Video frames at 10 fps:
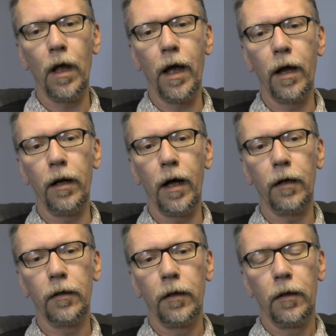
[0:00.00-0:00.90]
and
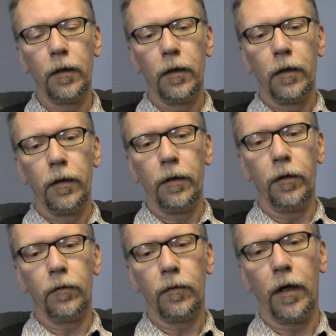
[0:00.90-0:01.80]
uh, you
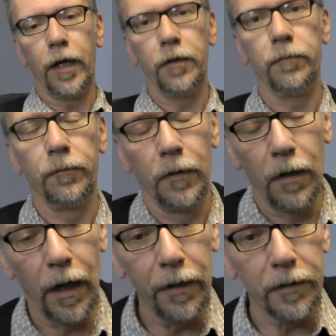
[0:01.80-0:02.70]
know, I
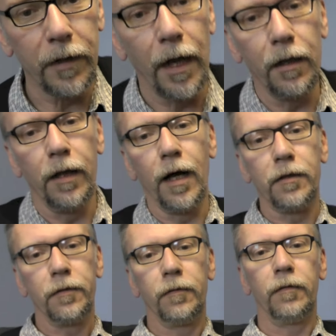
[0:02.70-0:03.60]
I decided
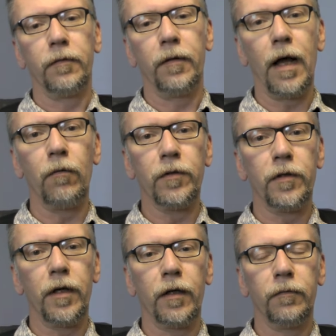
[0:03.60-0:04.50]
that that
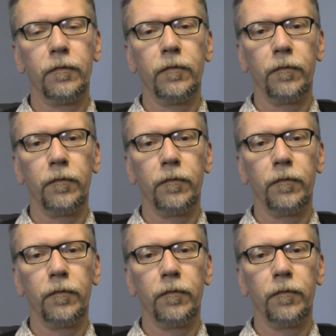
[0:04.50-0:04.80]
was the